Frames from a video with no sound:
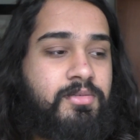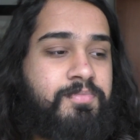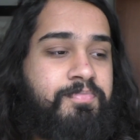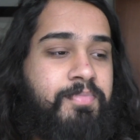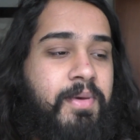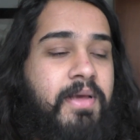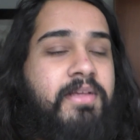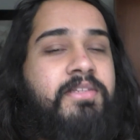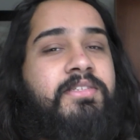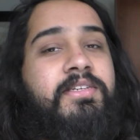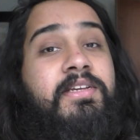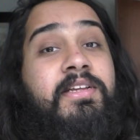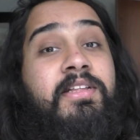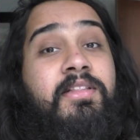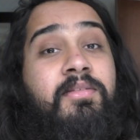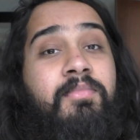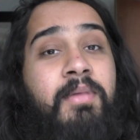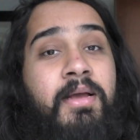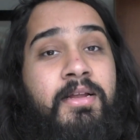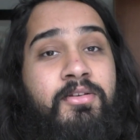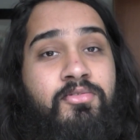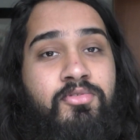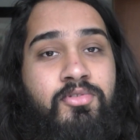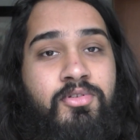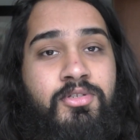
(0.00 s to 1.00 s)
basically the
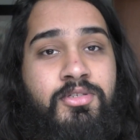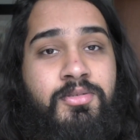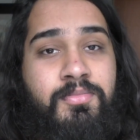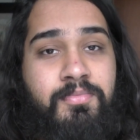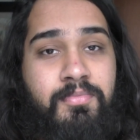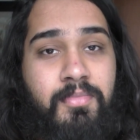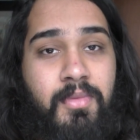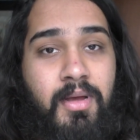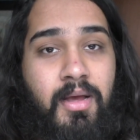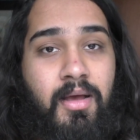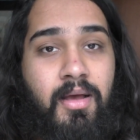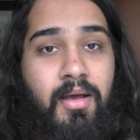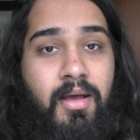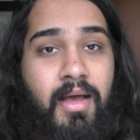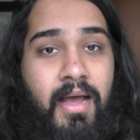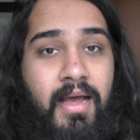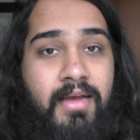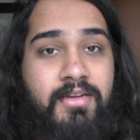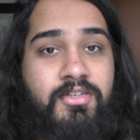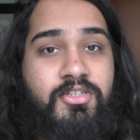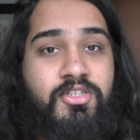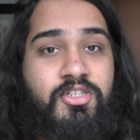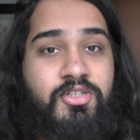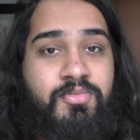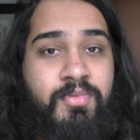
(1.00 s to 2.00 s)
match was
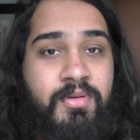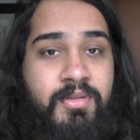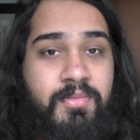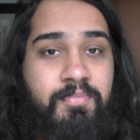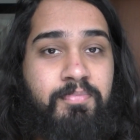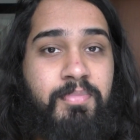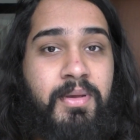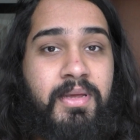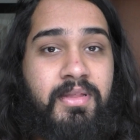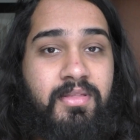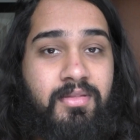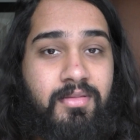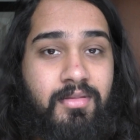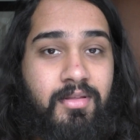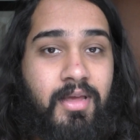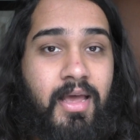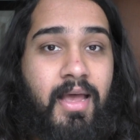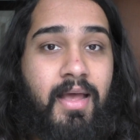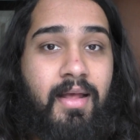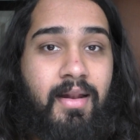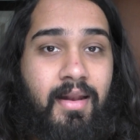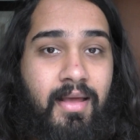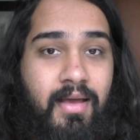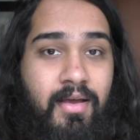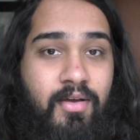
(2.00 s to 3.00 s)
Ashton Smith beating the
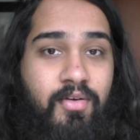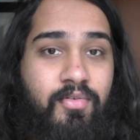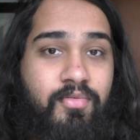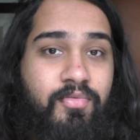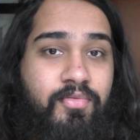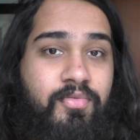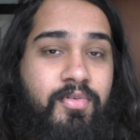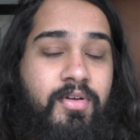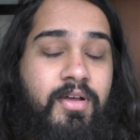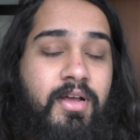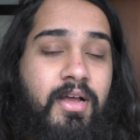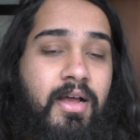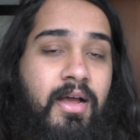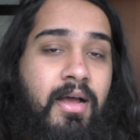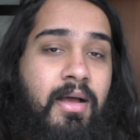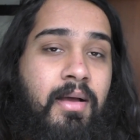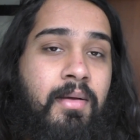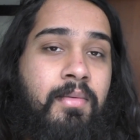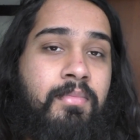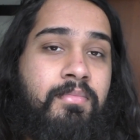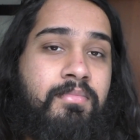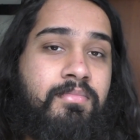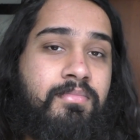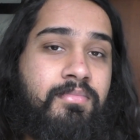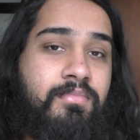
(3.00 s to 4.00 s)
hell out of
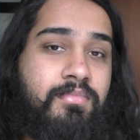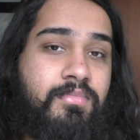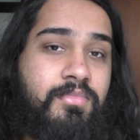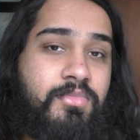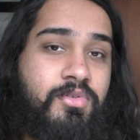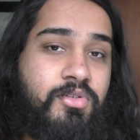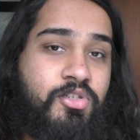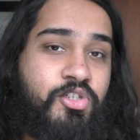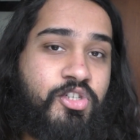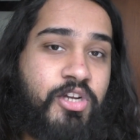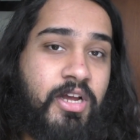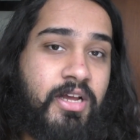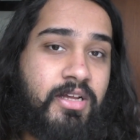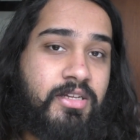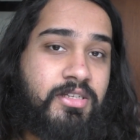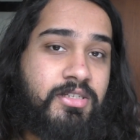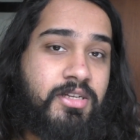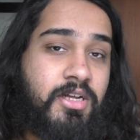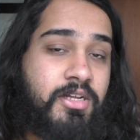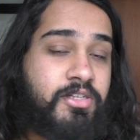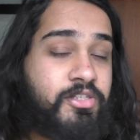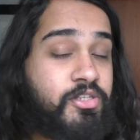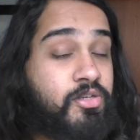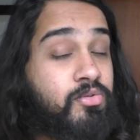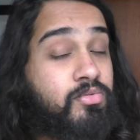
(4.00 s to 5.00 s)
Jack
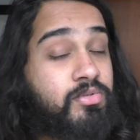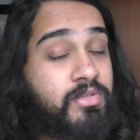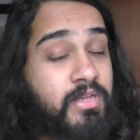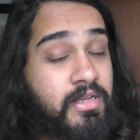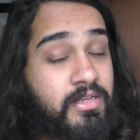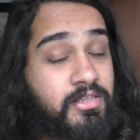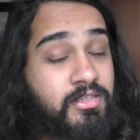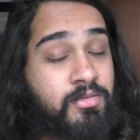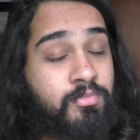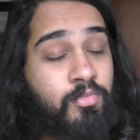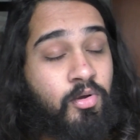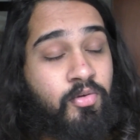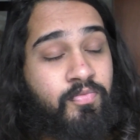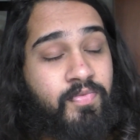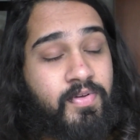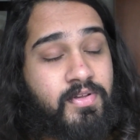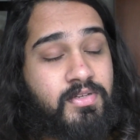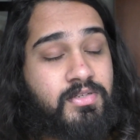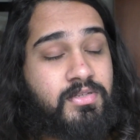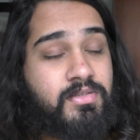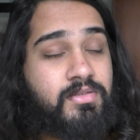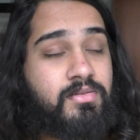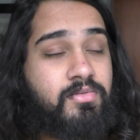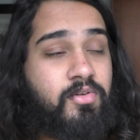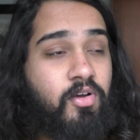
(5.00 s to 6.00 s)
Stars, who was getting some
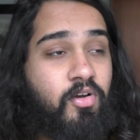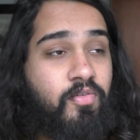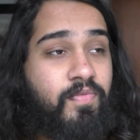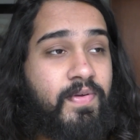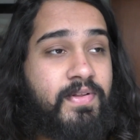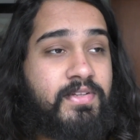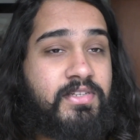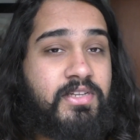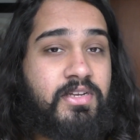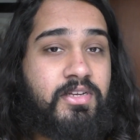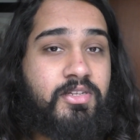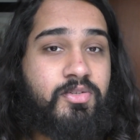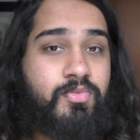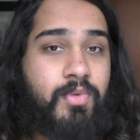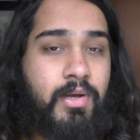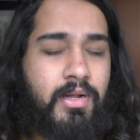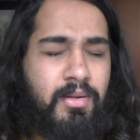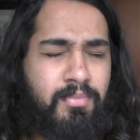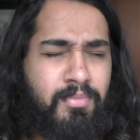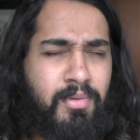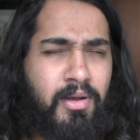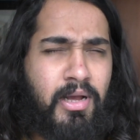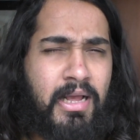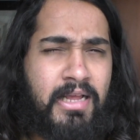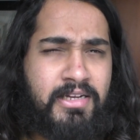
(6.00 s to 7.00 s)
offense in as
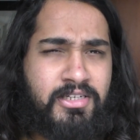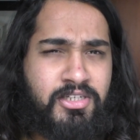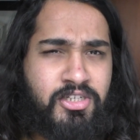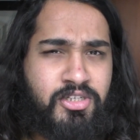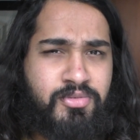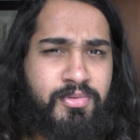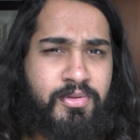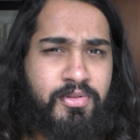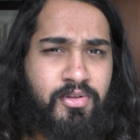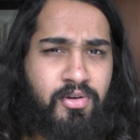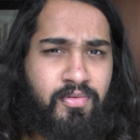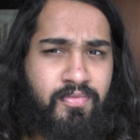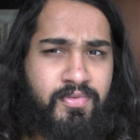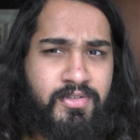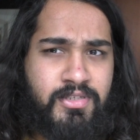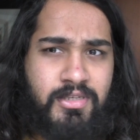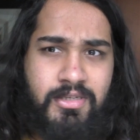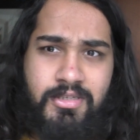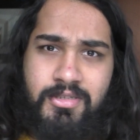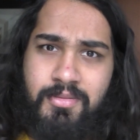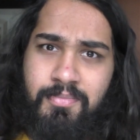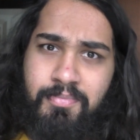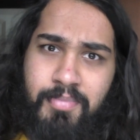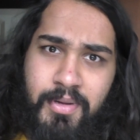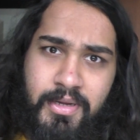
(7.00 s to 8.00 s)
well, but Ashton Smith obviously
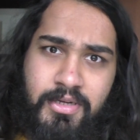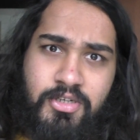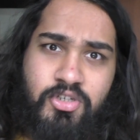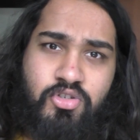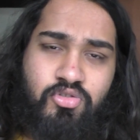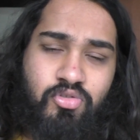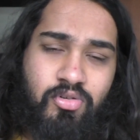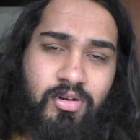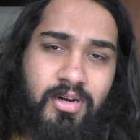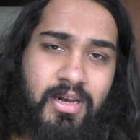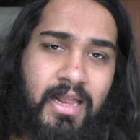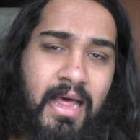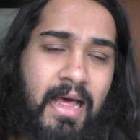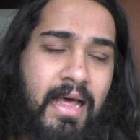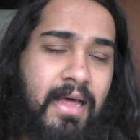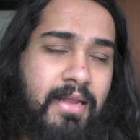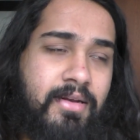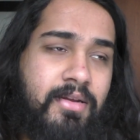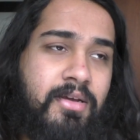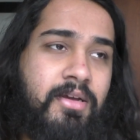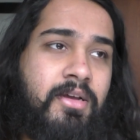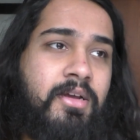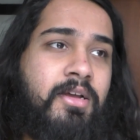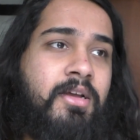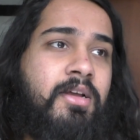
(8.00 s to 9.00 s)
is a big, strong
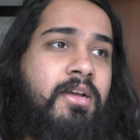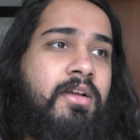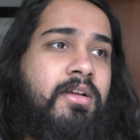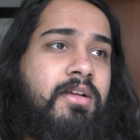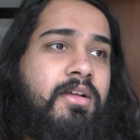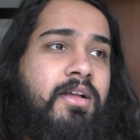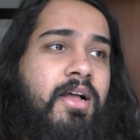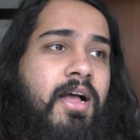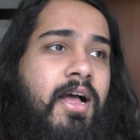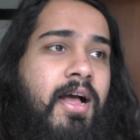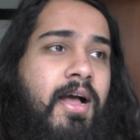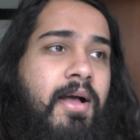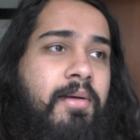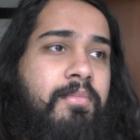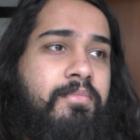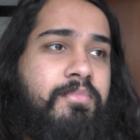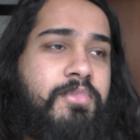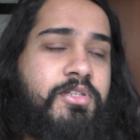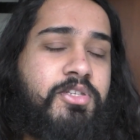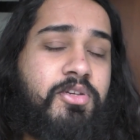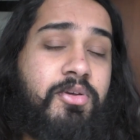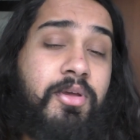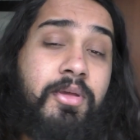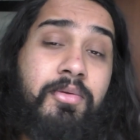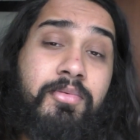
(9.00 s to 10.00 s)
lad,
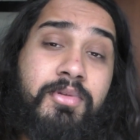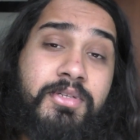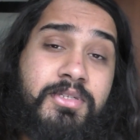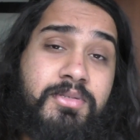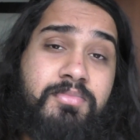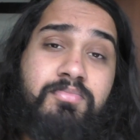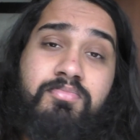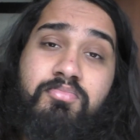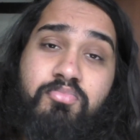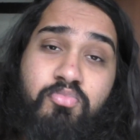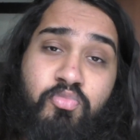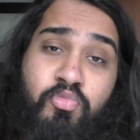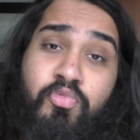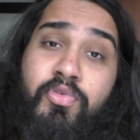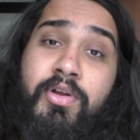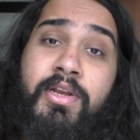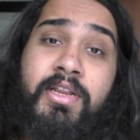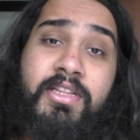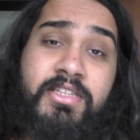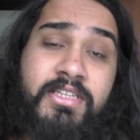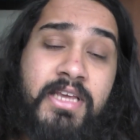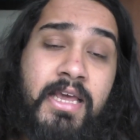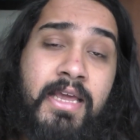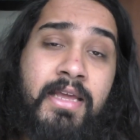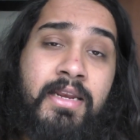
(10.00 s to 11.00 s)
so he was really
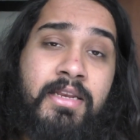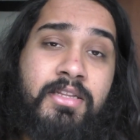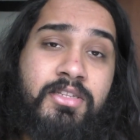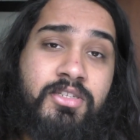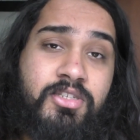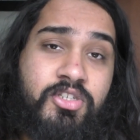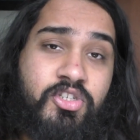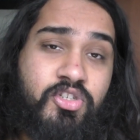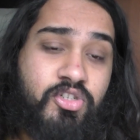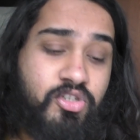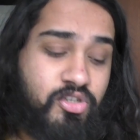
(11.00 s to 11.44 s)
taking it